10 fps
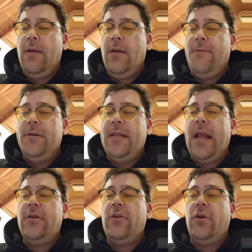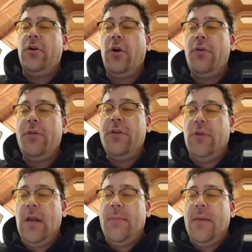For Daniel heard the
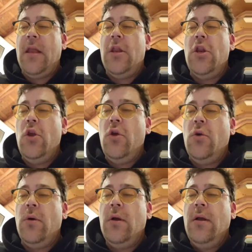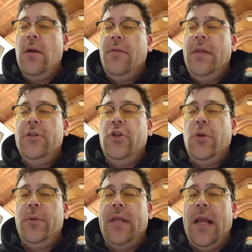dream and knew the
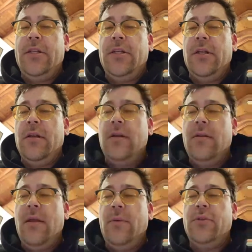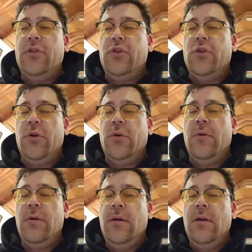interpretation that was true.
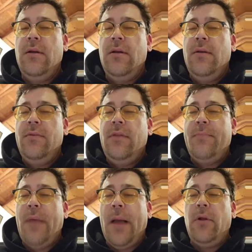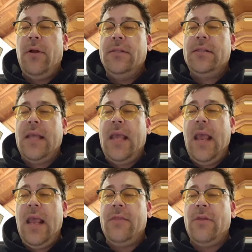That Babylon's
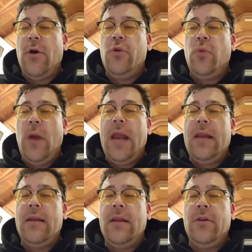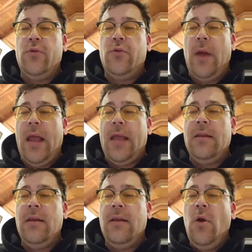king, though great and
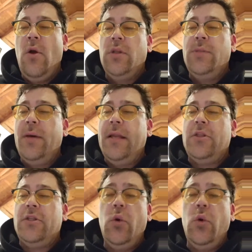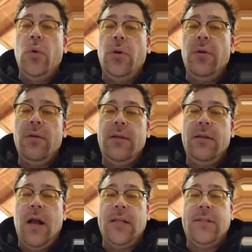grand, was but a tool in
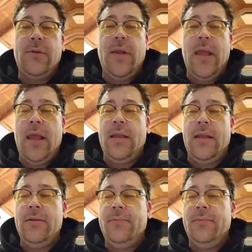God's own hand.